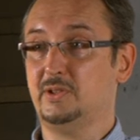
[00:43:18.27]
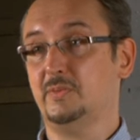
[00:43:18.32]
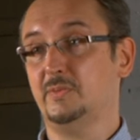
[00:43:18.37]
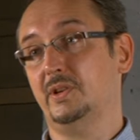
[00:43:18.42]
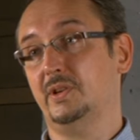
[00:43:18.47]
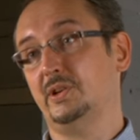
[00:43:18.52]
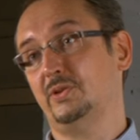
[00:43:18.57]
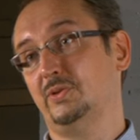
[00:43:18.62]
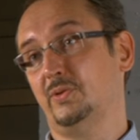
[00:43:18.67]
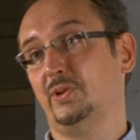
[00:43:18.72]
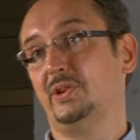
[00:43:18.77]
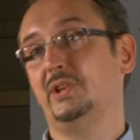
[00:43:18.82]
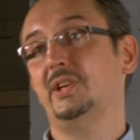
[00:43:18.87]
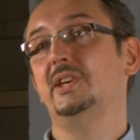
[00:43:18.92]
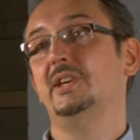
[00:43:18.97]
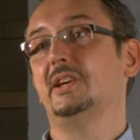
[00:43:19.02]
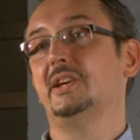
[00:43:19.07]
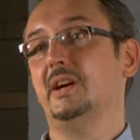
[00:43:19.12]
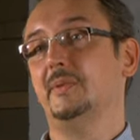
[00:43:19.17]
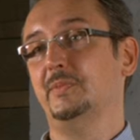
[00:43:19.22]

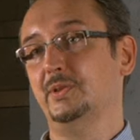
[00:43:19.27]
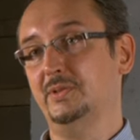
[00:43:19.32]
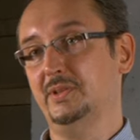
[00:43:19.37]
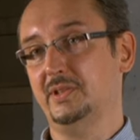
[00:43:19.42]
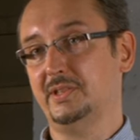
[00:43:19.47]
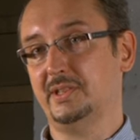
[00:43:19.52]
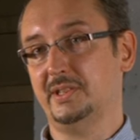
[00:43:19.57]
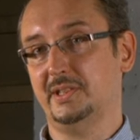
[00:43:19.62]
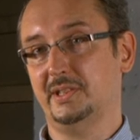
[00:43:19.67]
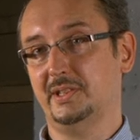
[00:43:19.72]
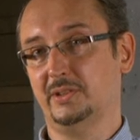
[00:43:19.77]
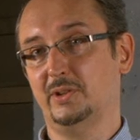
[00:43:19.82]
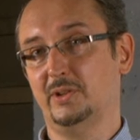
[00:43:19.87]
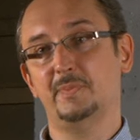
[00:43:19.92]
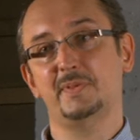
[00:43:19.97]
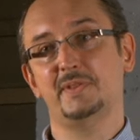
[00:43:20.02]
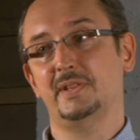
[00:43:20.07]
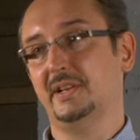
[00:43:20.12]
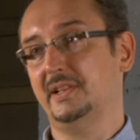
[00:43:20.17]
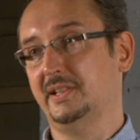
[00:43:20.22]
pro-traders talking about this
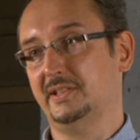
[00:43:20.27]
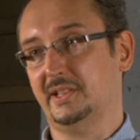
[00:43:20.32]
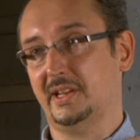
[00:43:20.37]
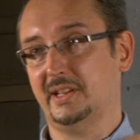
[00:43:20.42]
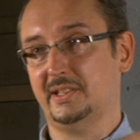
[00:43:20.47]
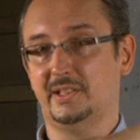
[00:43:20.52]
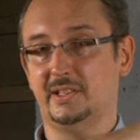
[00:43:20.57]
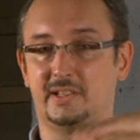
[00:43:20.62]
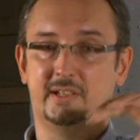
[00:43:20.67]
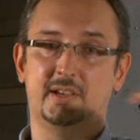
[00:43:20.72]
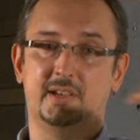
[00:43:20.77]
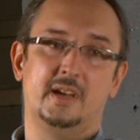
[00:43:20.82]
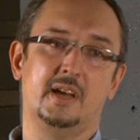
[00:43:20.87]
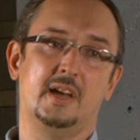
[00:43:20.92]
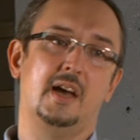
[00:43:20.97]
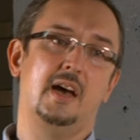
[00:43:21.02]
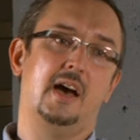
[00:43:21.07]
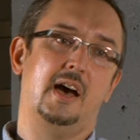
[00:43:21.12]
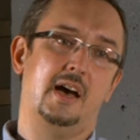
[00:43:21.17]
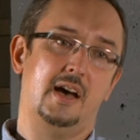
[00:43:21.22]
project.
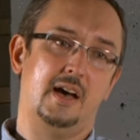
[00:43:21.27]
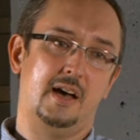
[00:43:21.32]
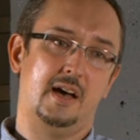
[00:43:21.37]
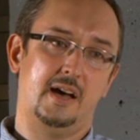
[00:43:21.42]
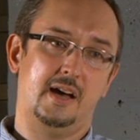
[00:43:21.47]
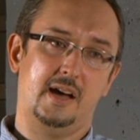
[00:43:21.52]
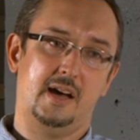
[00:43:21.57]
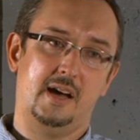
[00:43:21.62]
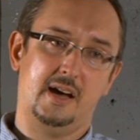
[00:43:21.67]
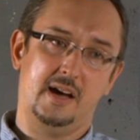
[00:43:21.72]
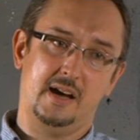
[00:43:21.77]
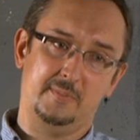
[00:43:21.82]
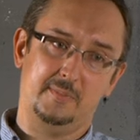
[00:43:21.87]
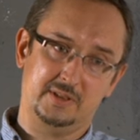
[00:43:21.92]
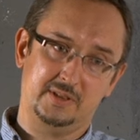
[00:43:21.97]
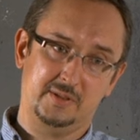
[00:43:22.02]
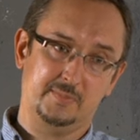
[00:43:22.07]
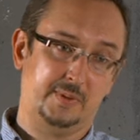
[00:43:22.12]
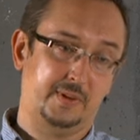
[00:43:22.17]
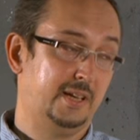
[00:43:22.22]
Well, if
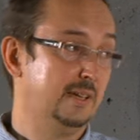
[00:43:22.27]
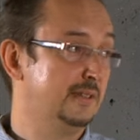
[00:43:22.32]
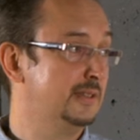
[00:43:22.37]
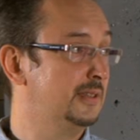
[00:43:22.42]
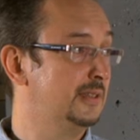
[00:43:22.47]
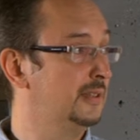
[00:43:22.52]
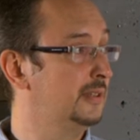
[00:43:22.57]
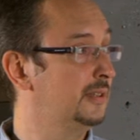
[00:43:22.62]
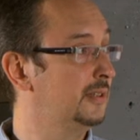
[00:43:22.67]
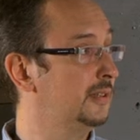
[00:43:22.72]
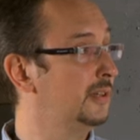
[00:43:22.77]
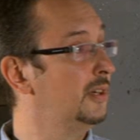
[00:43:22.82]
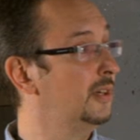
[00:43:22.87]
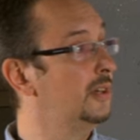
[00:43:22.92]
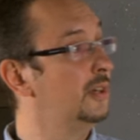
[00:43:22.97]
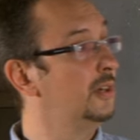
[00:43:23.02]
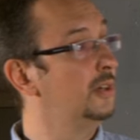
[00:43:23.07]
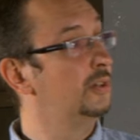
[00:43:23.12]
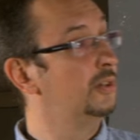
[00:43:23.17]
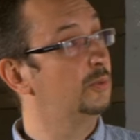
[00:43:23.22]
you have a data
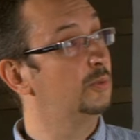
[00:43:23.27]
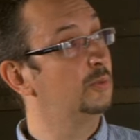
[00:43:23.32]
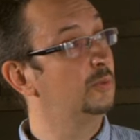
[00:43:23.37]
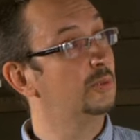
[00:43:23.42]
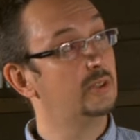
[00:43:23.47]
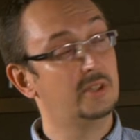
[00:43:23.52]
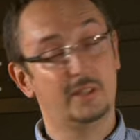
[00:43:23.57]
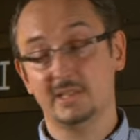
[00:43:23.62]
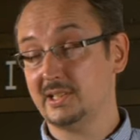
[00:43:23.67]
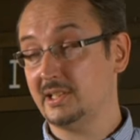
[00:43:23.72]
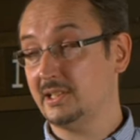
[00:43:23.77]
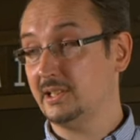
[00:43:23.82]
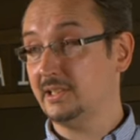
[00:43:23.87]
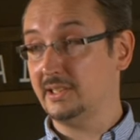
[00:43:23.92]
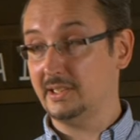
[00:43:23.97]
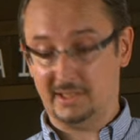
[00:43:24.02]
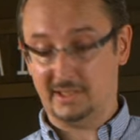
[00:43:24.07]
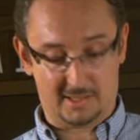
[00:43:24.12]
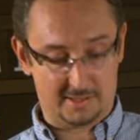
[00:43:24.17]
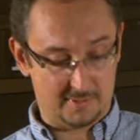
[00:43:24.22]
scientist, then
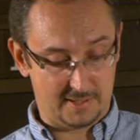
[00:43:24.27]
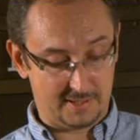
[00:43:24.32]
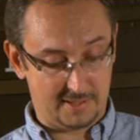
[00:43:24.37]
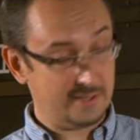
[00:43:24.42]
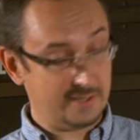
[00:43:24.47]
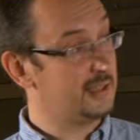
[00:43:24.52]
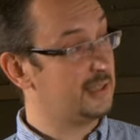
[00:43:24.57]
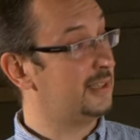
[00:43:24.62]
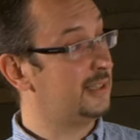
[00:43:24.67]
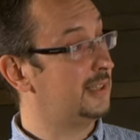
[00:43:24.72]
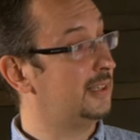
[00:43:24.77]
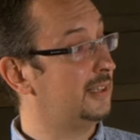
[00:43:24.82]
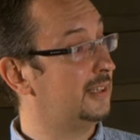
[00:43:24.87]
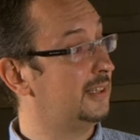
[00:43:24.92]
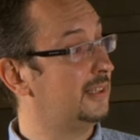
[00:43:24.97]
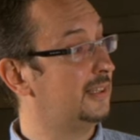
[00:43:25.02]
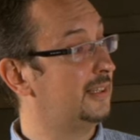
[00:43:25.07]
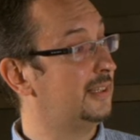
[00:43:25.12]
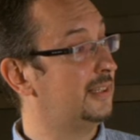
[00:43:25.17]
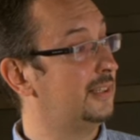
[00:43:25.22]
you will
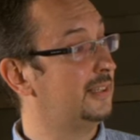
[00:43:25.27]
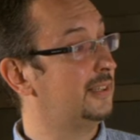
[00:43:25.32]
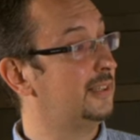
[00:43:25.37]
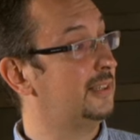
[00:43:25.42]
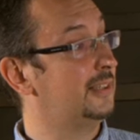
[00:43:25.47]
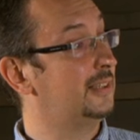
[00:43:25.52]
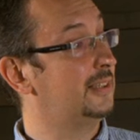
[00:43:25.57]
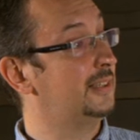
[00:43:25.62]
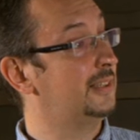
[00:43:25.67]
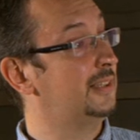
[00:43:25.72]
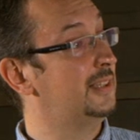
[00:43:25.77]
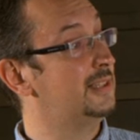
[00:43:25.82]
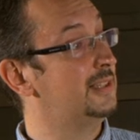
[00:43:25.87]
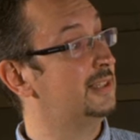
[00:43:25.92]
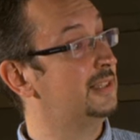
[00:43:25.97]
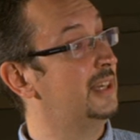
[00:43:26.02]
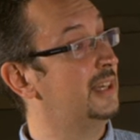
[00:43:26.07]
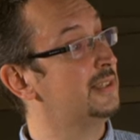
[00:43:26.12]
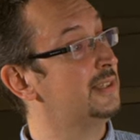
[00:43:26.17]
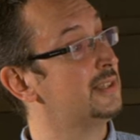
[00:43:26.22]
probably notice very interesting